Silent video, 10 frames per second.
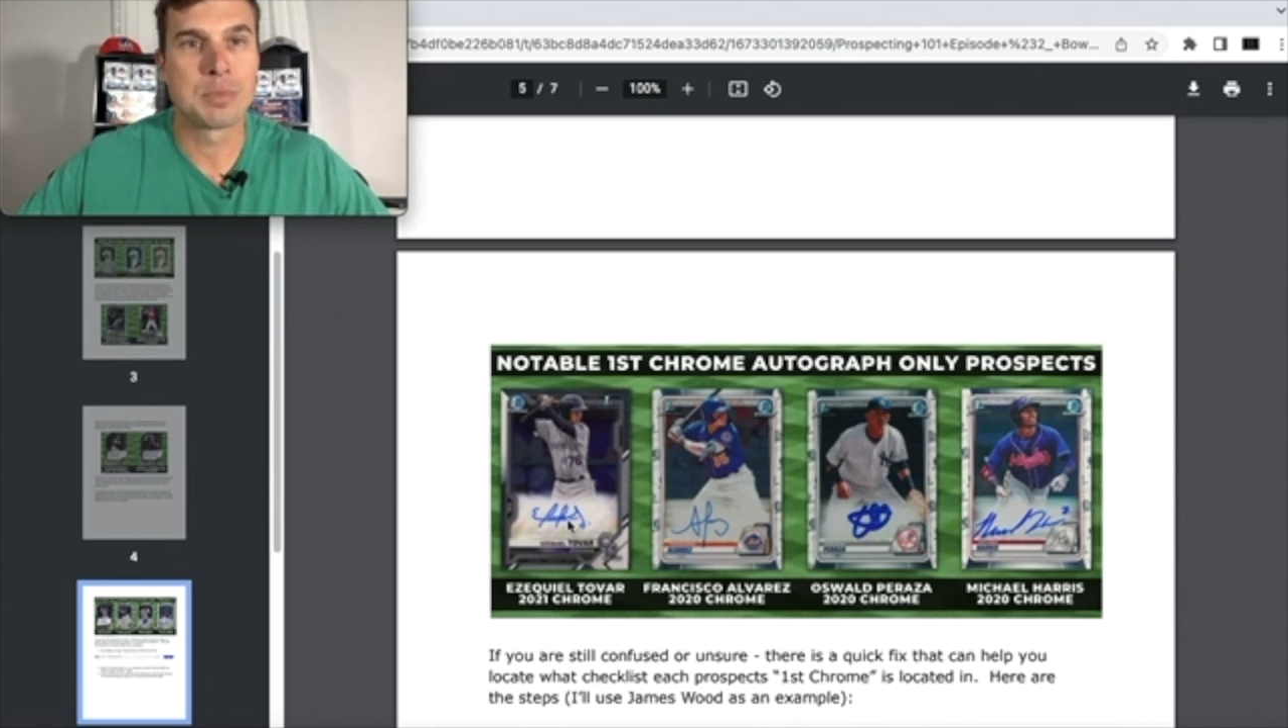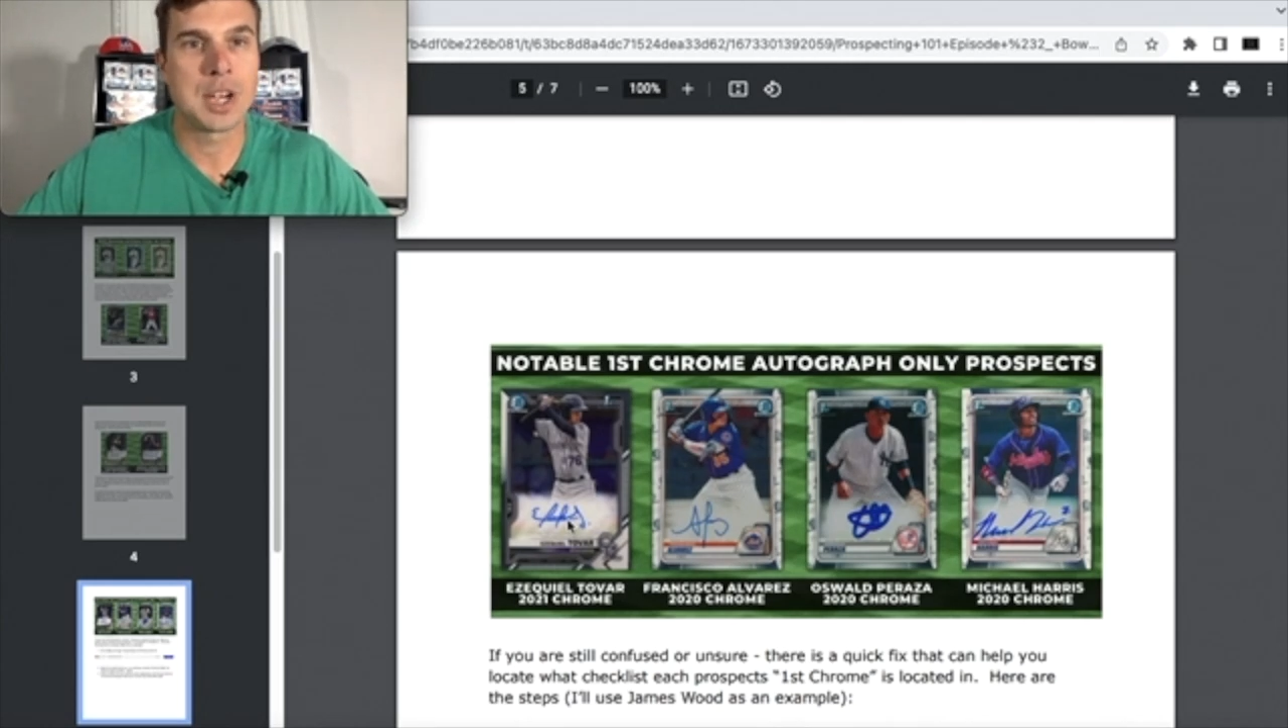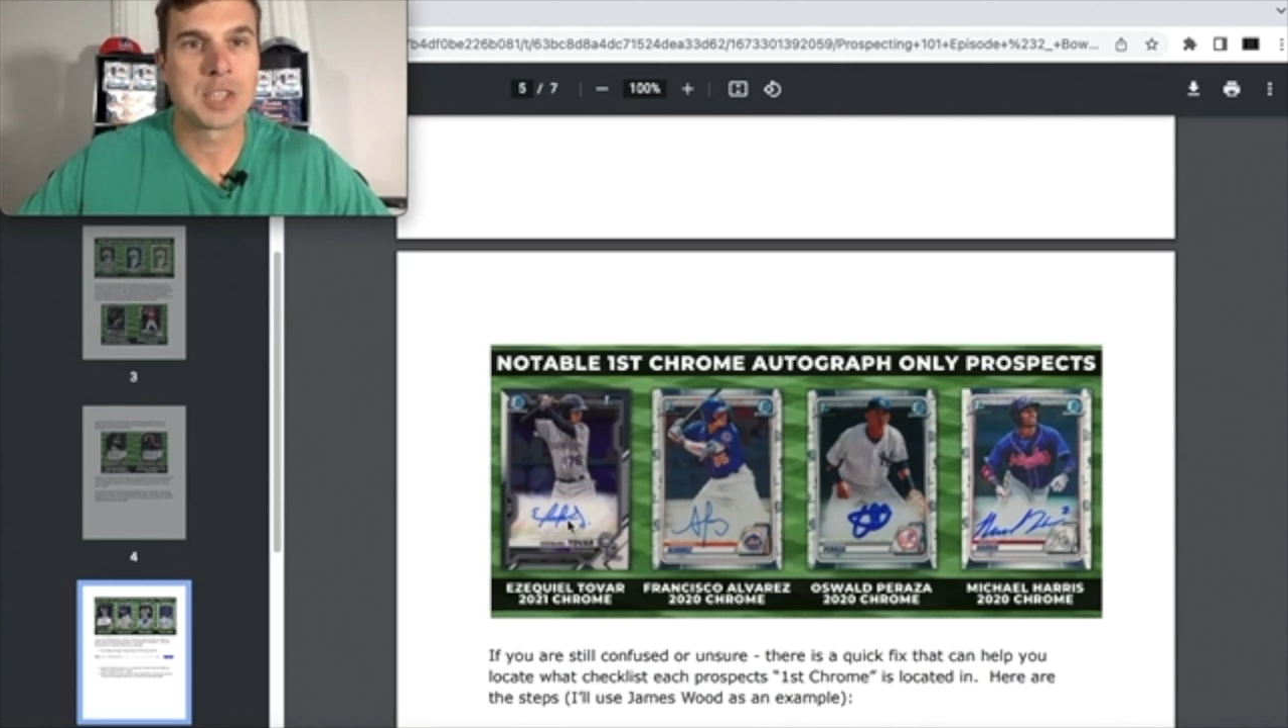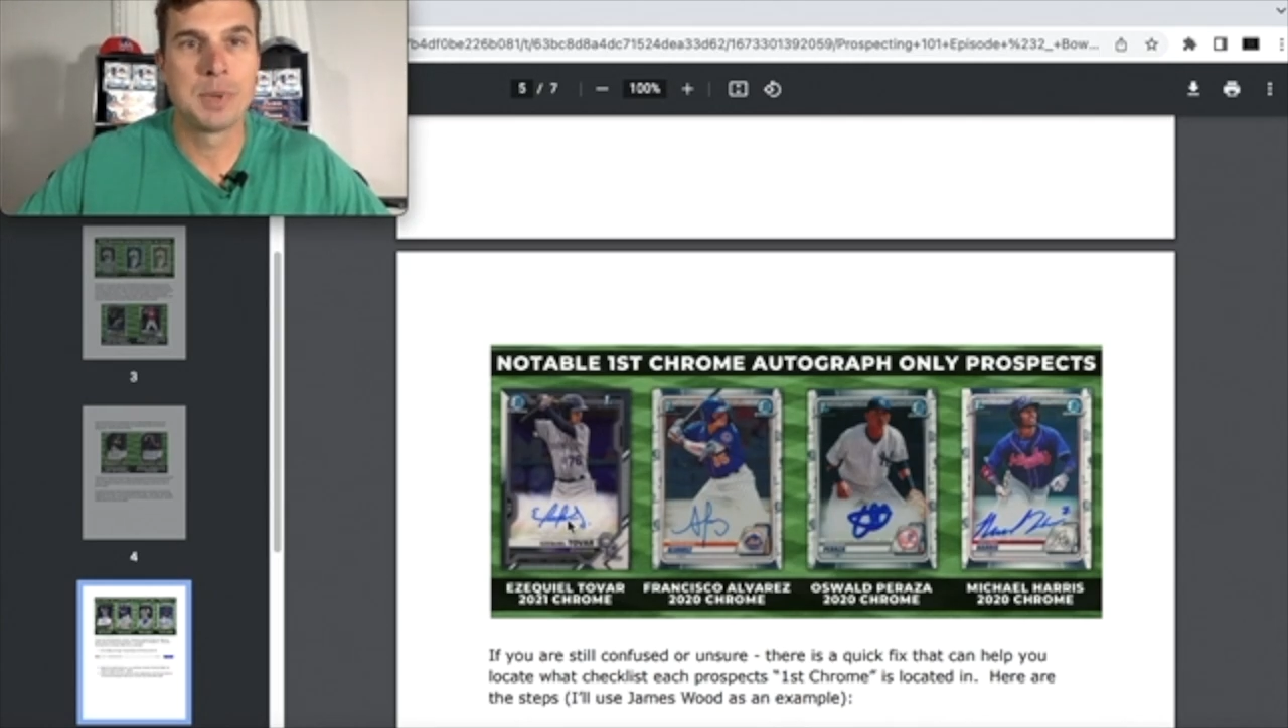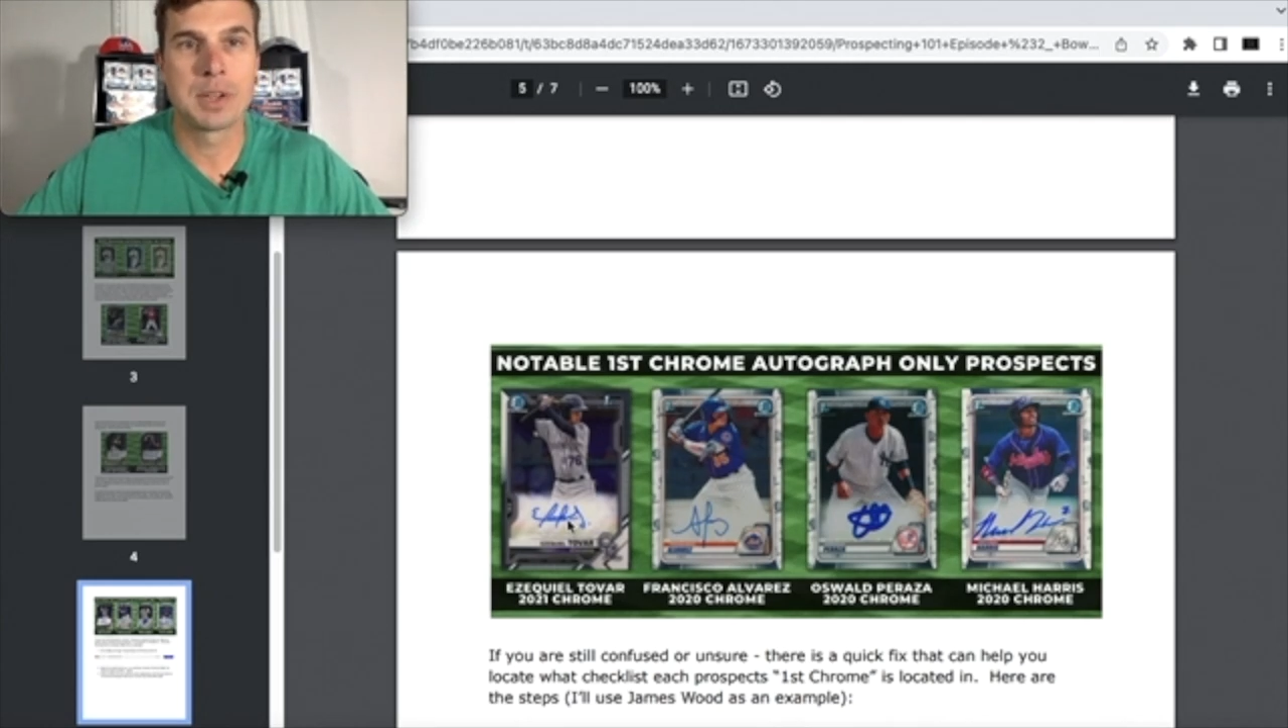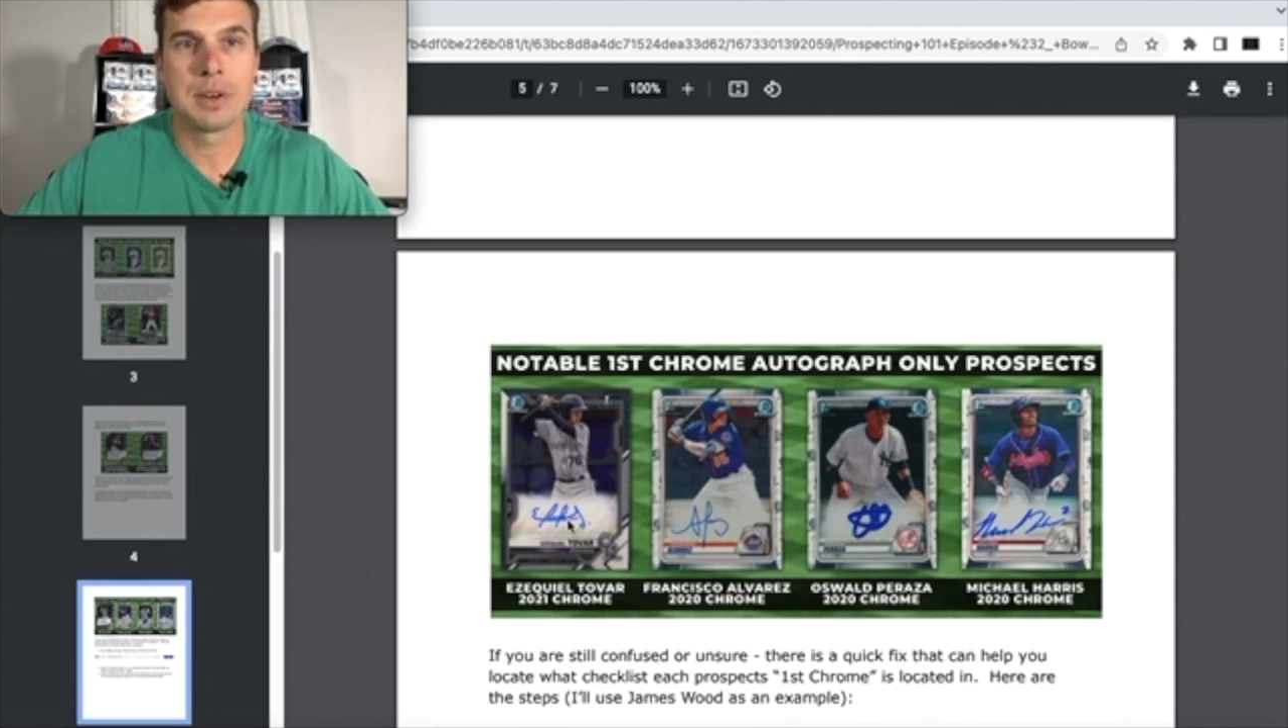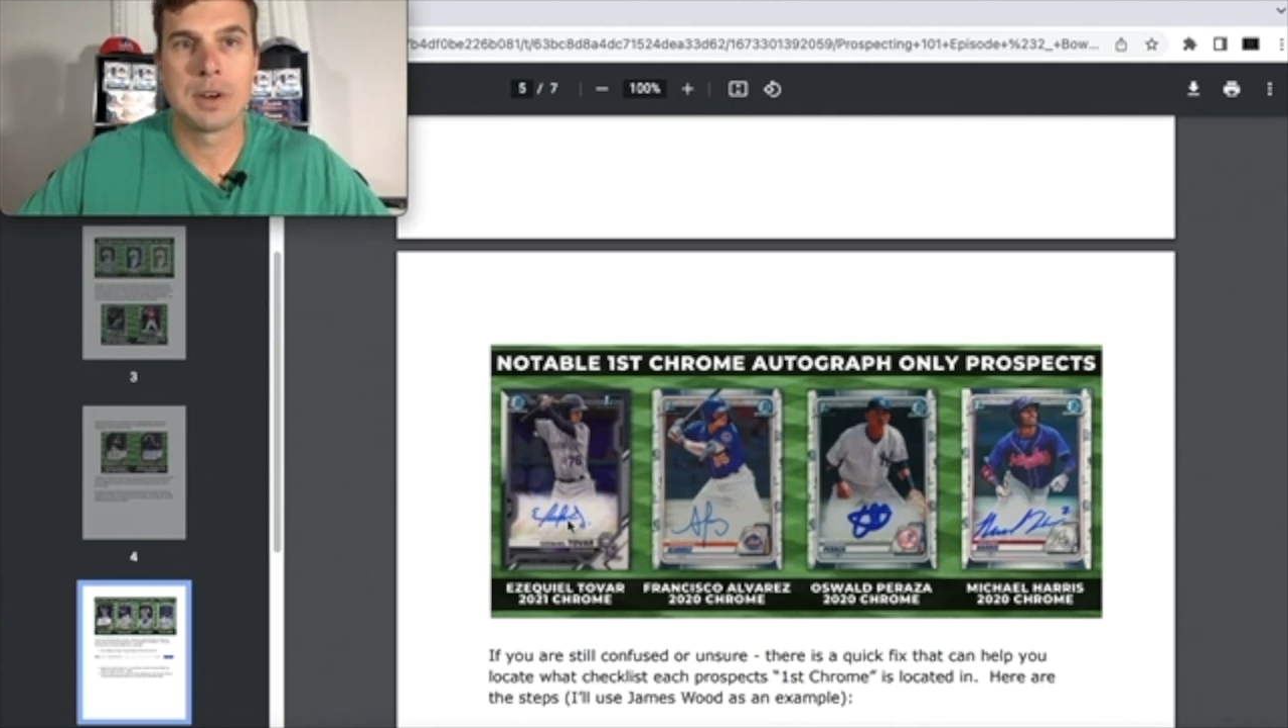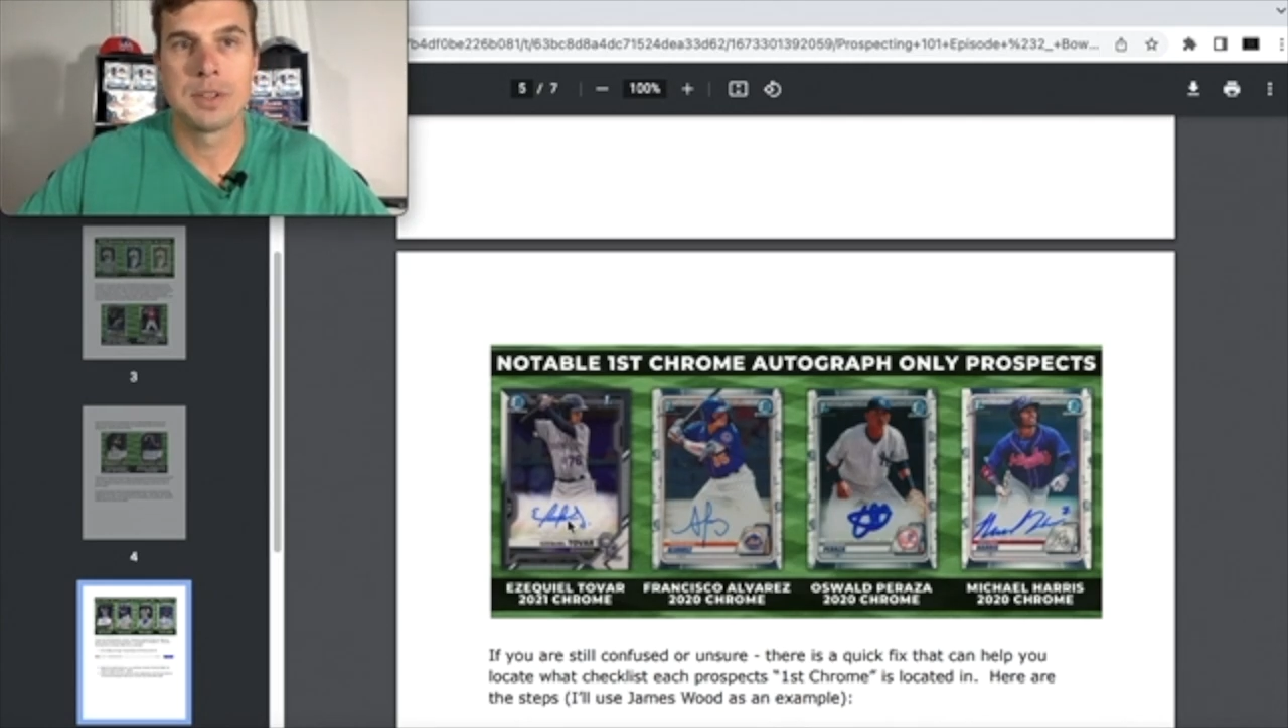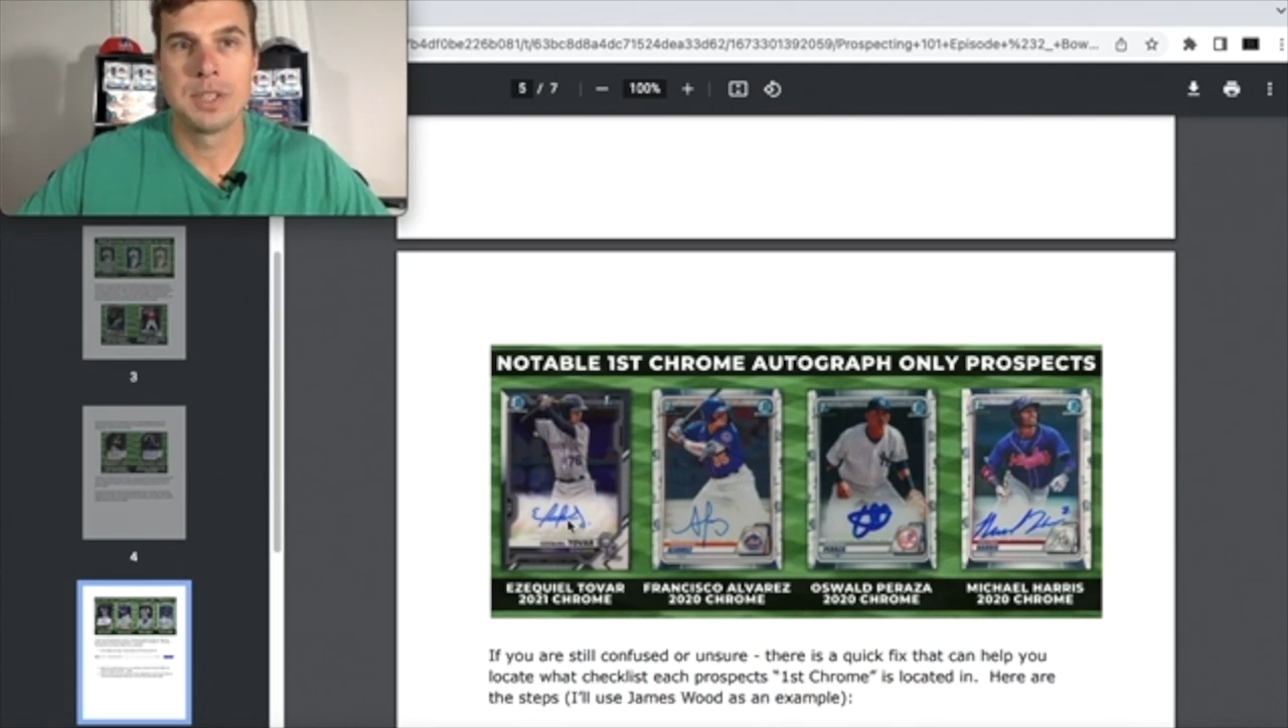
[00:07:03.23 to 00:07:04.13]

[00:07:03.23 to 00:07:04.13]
prospect cards.